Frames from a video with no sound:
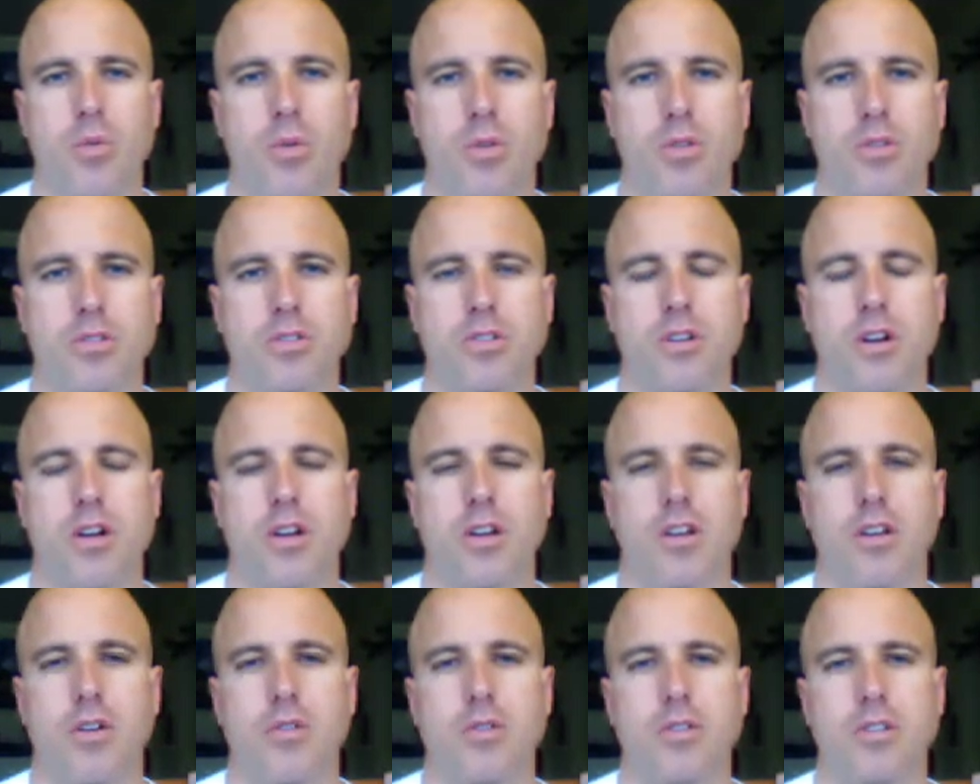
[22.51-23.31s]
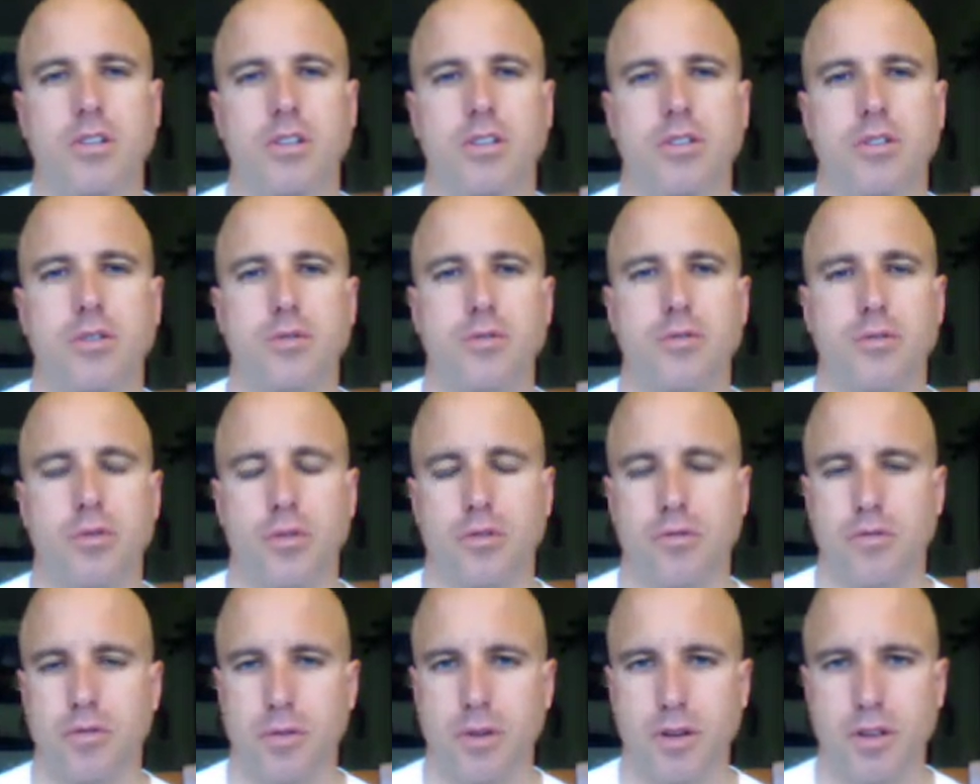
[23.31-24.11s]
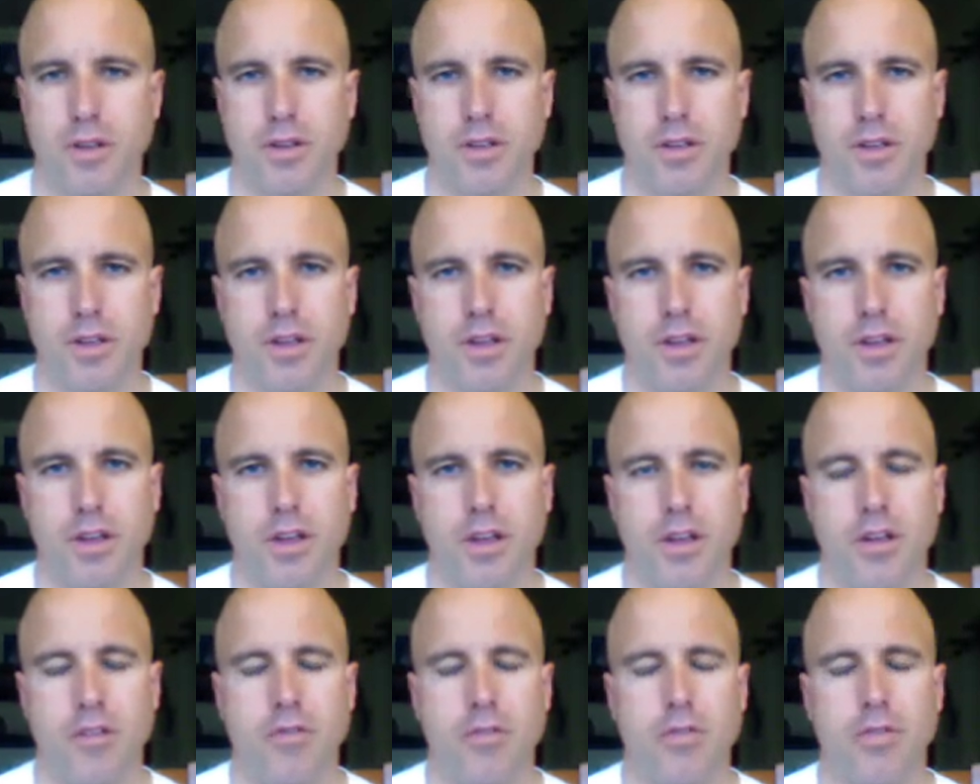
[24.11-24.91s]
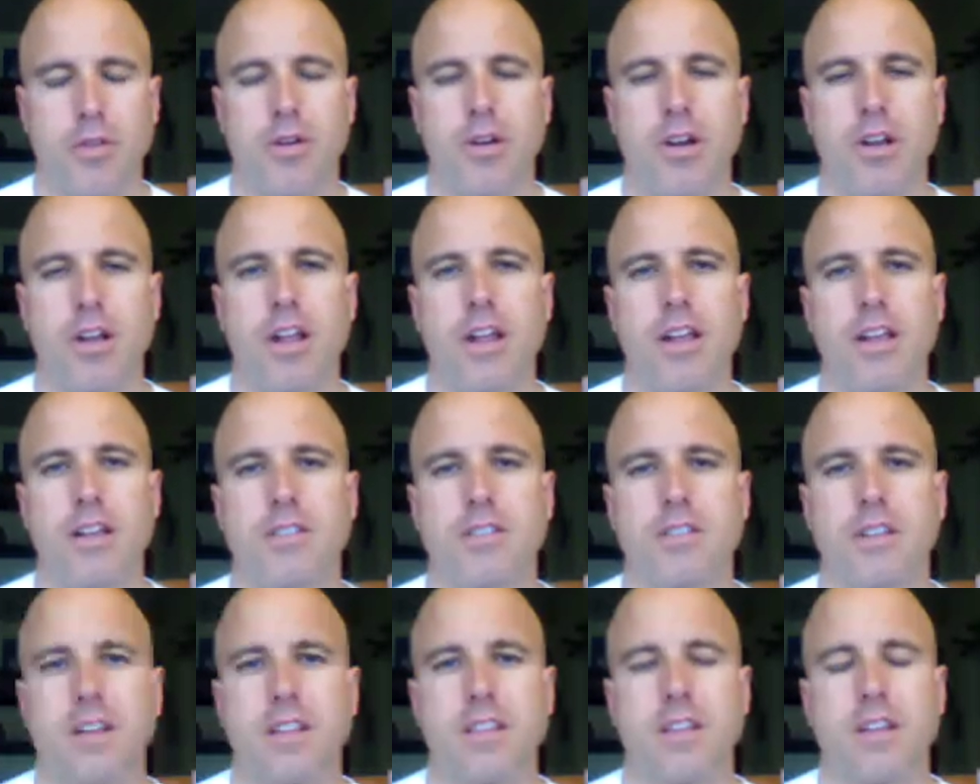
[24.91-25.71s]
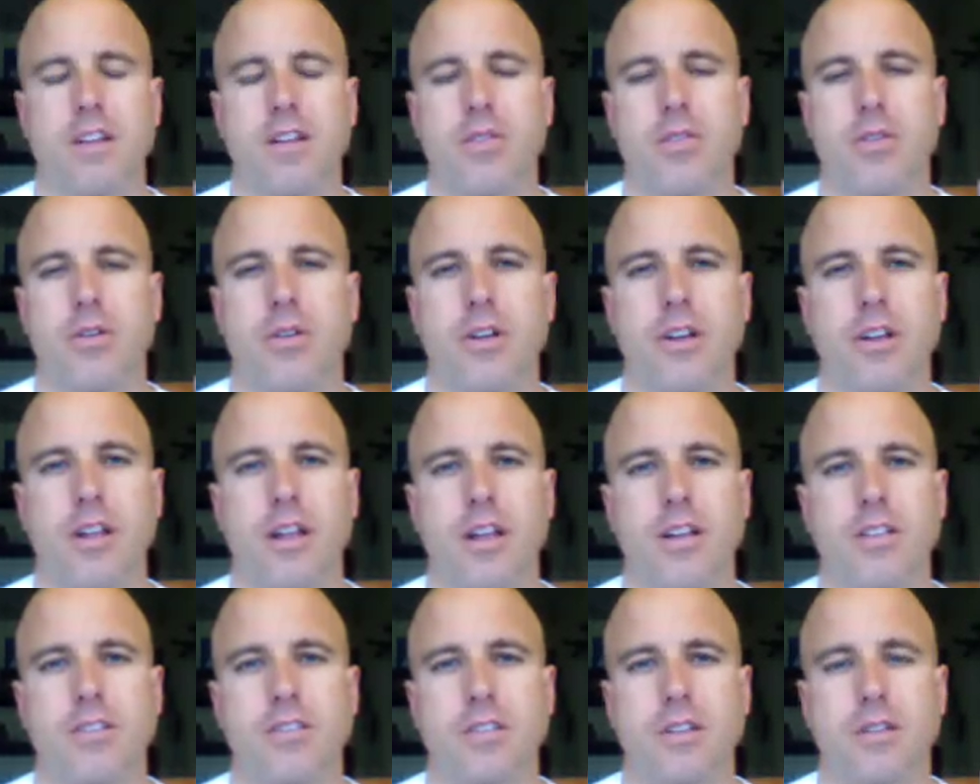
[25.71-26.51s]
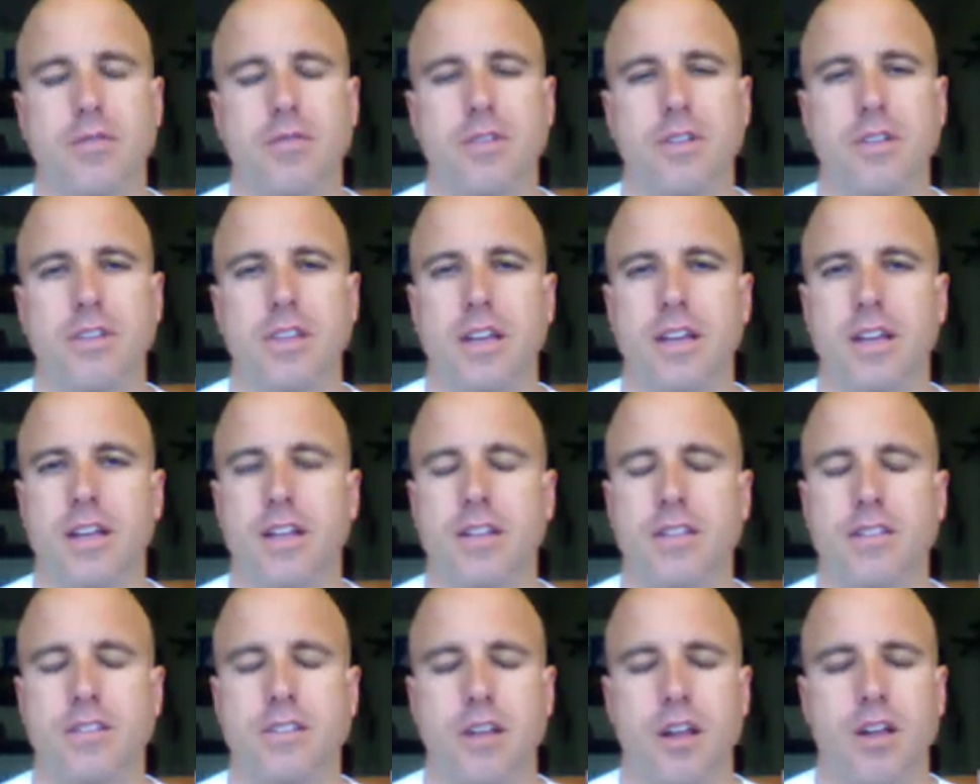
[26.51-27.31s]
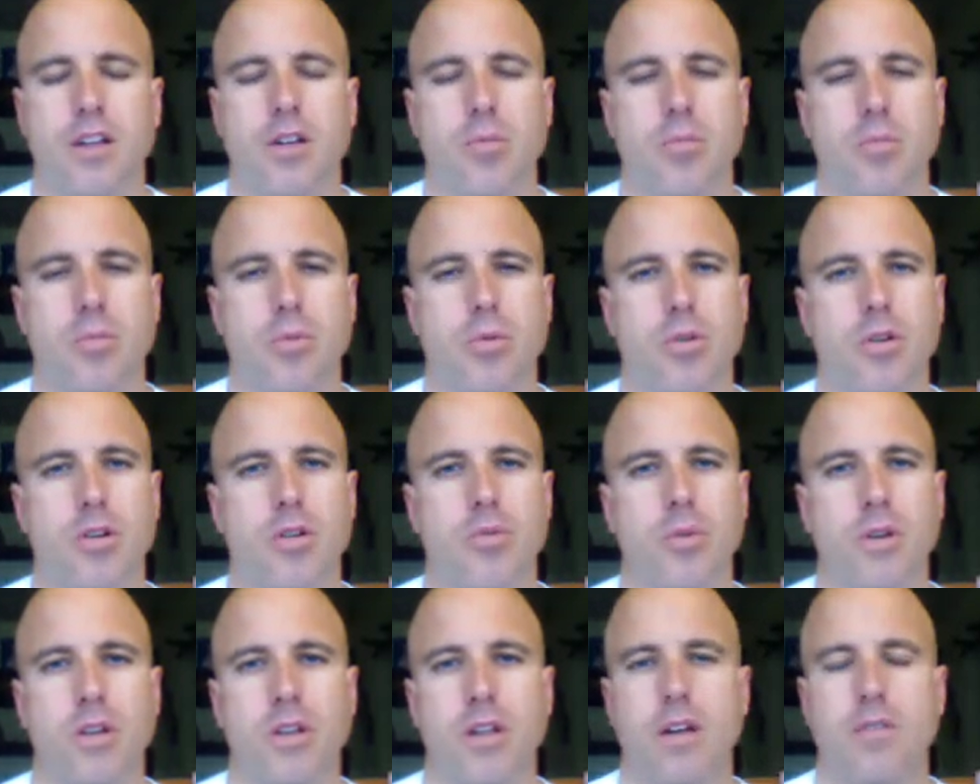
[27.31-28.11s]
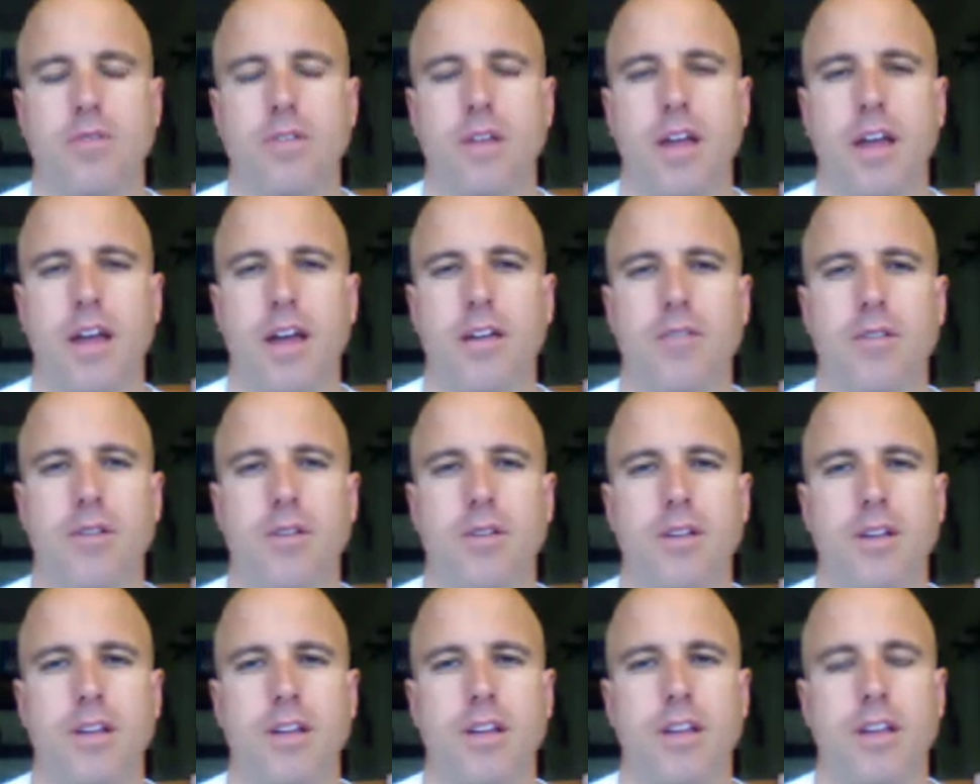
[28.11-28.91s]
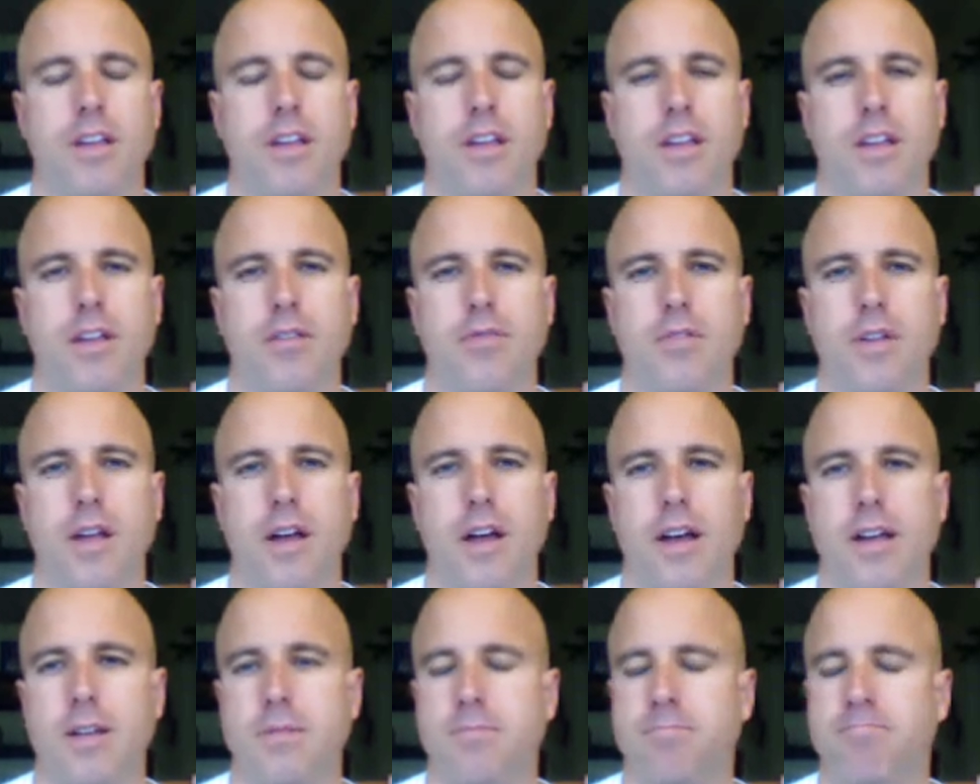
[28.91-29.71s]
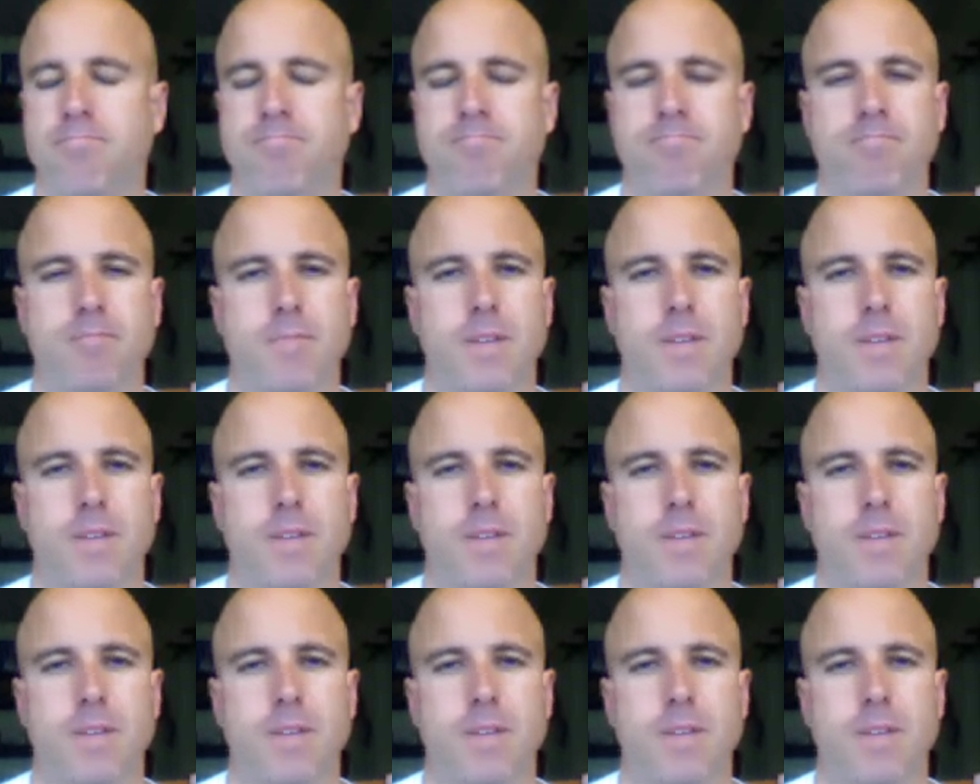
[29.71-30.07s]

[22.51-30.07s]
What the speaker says: We'll start coaching you for free for 30 days. At the end of 30 days, if you dig it, stay on board. We'd love to have you. If not,